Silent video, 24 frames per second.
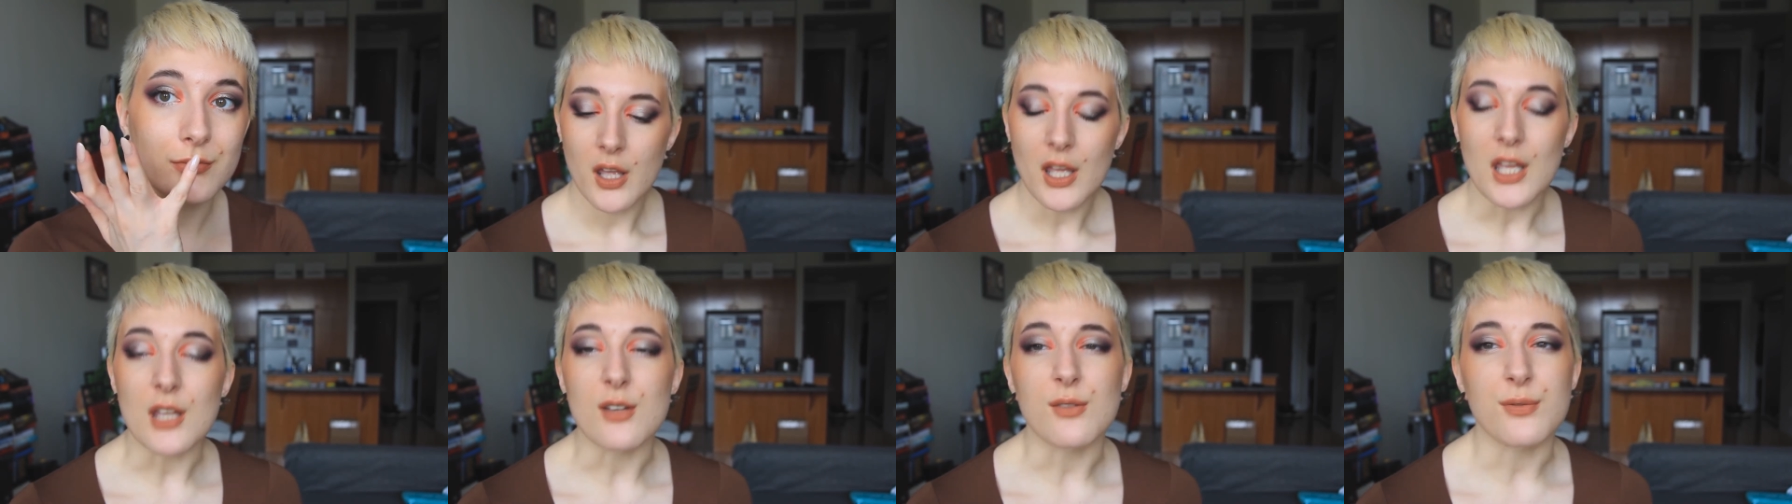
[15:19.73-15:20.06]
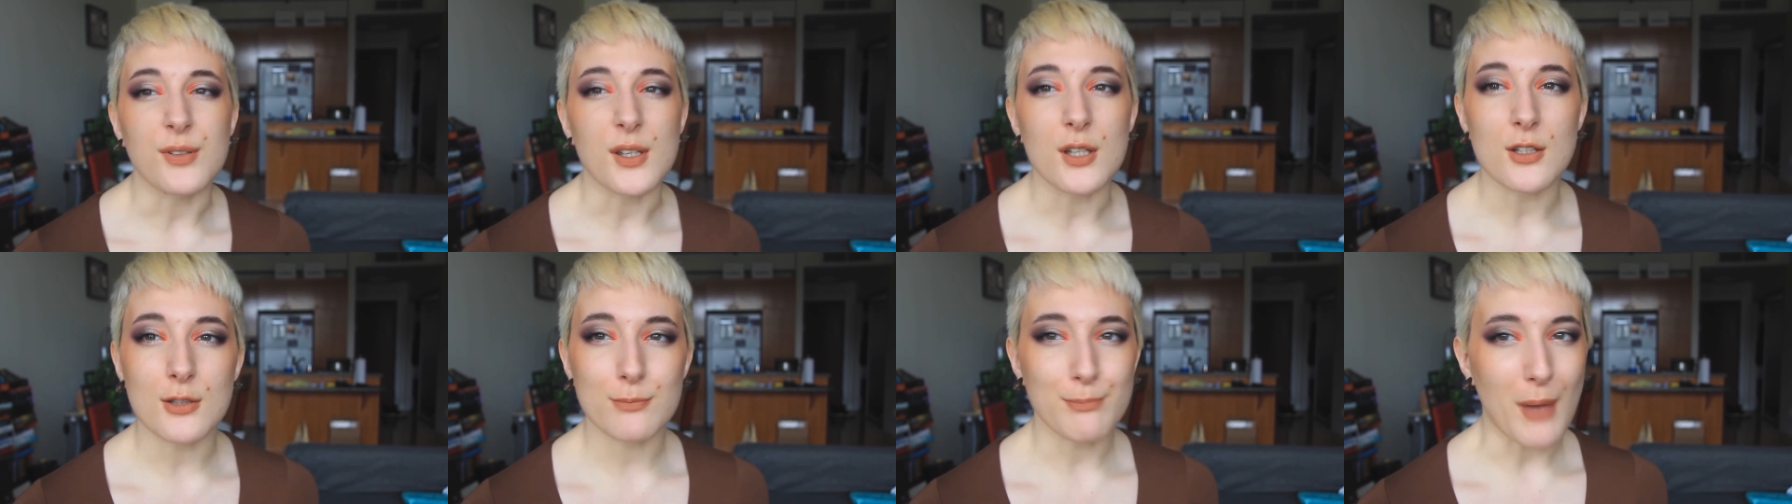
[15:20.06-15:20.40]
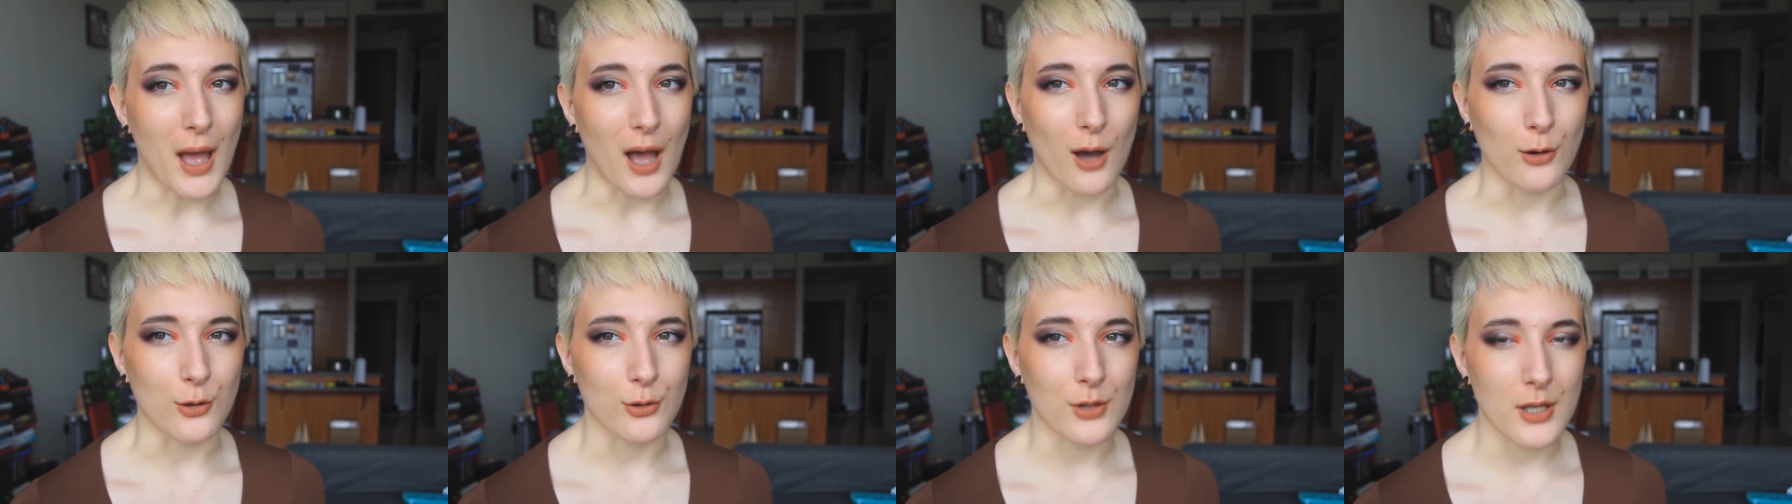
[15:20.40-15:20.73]
It feels
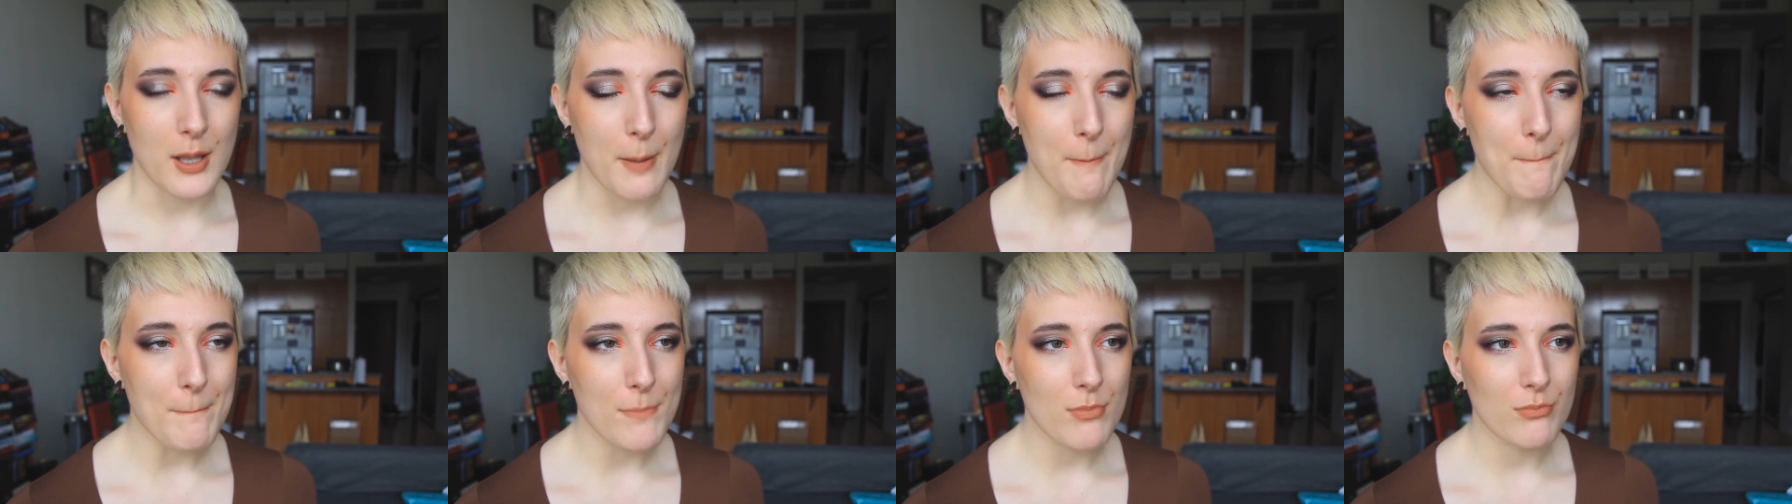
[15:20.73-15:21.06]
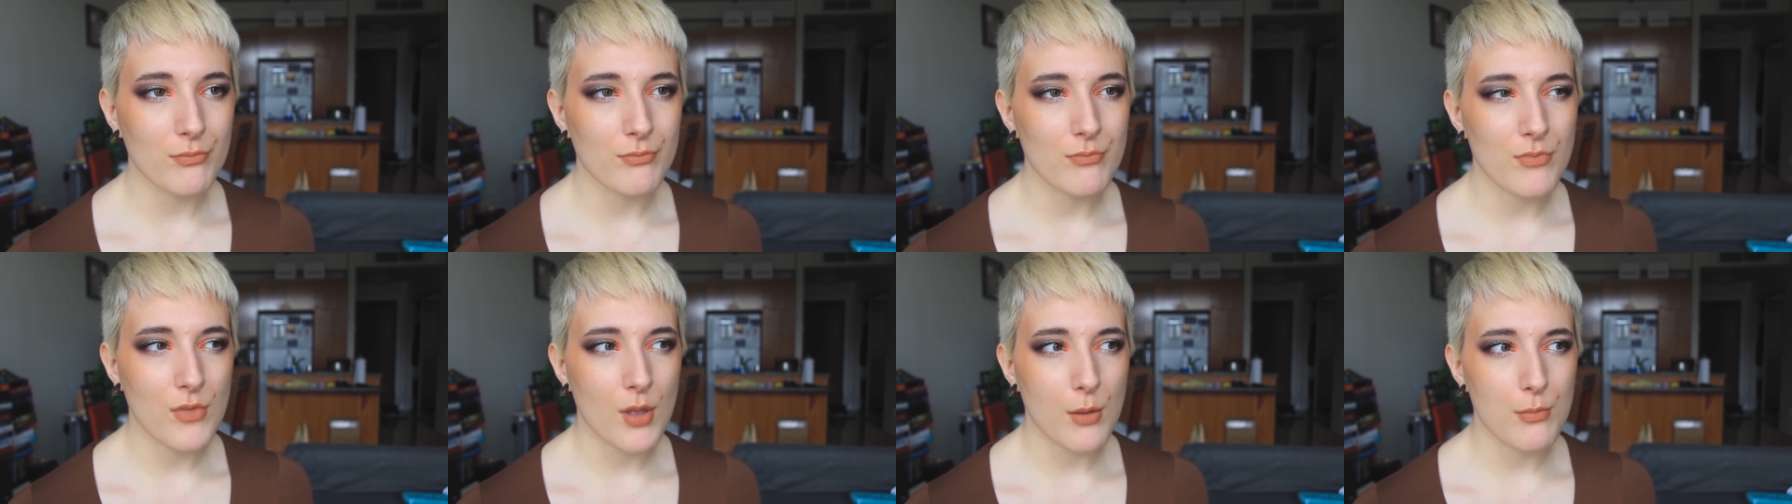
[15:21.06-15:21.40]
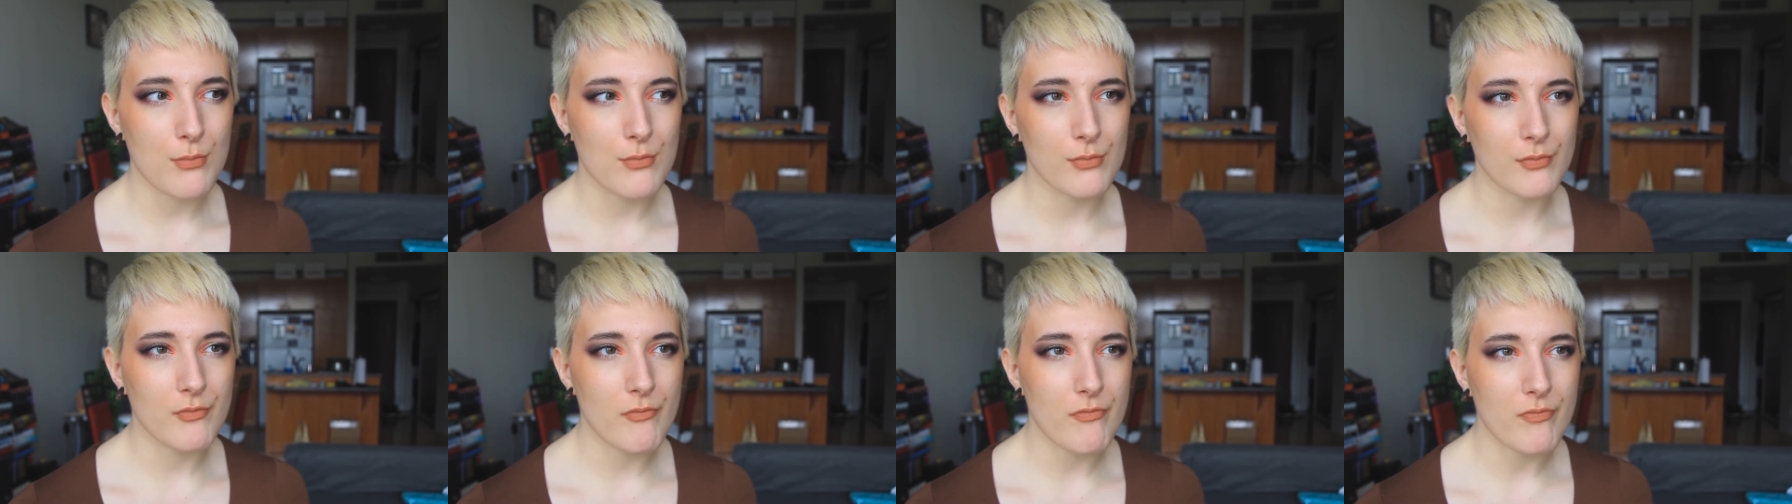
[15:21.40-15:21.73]
powdery.
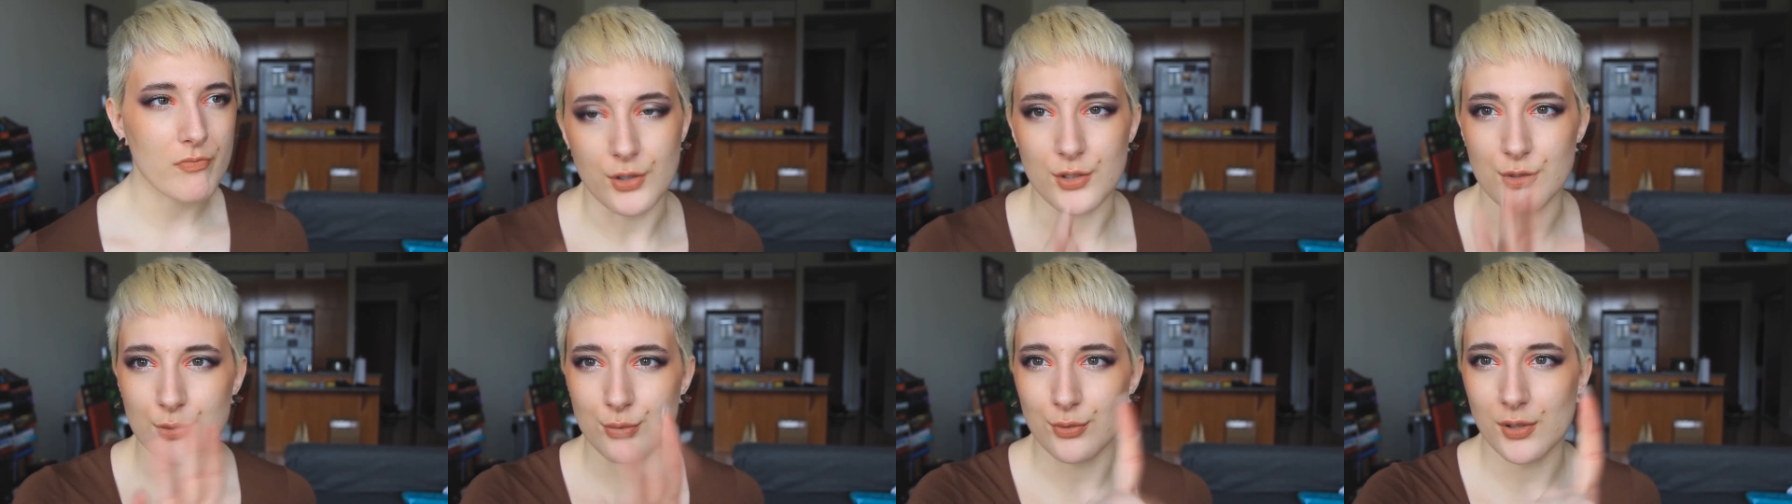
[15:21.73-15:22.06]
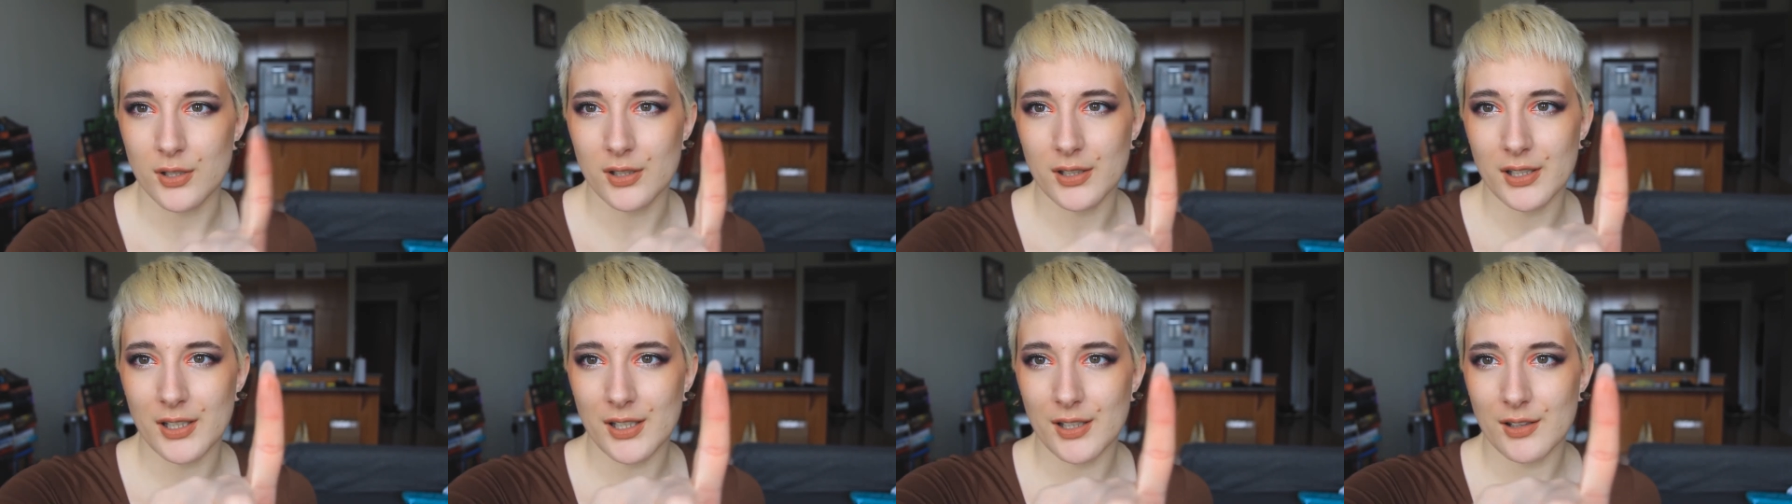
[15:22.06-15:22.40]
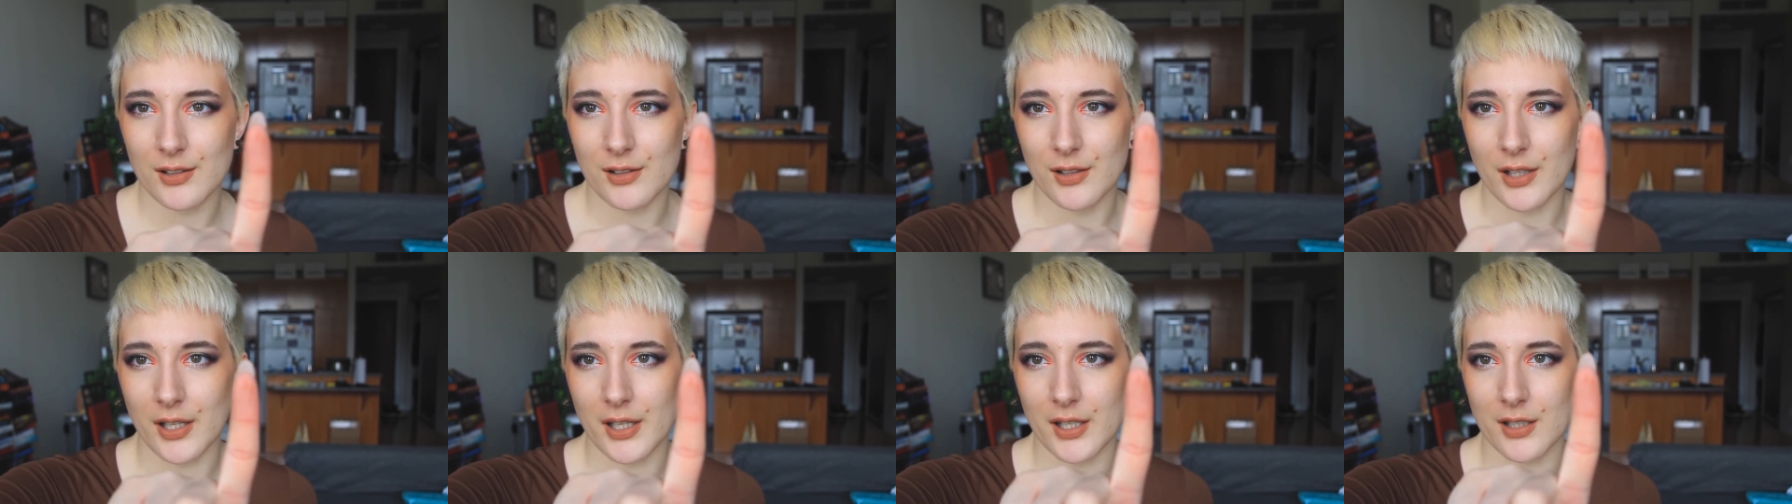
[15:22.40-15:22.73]
There's really
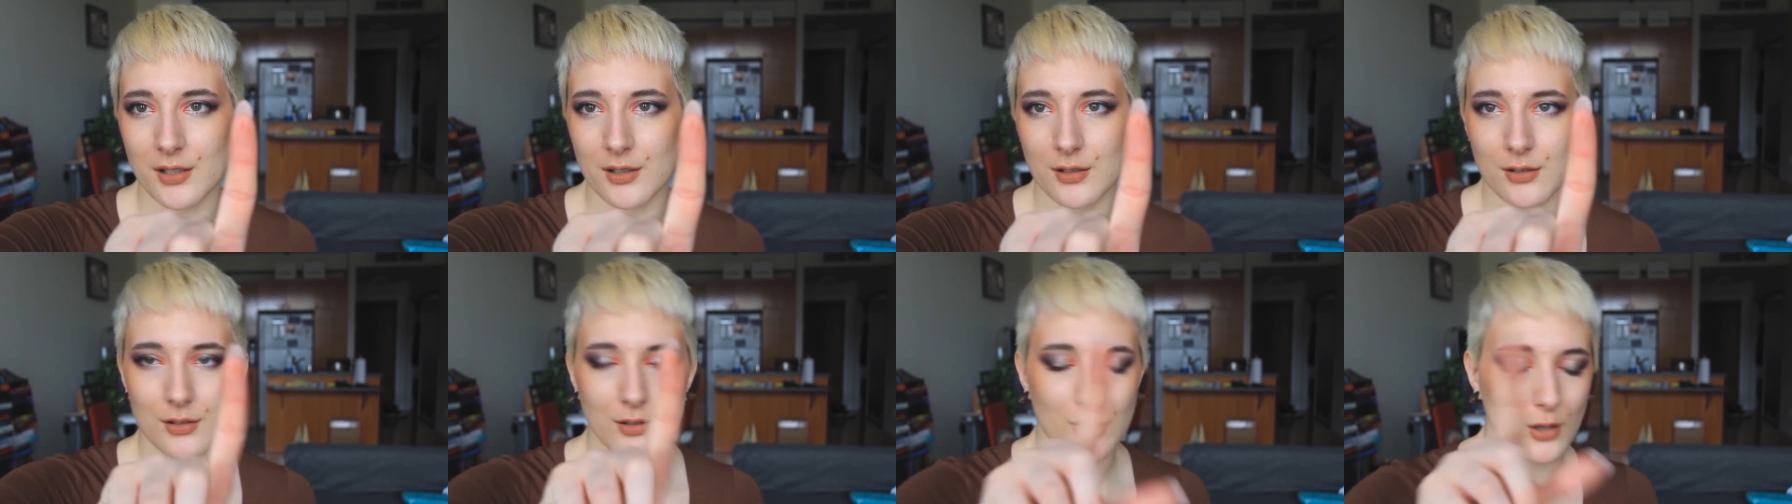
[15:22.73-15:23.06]
like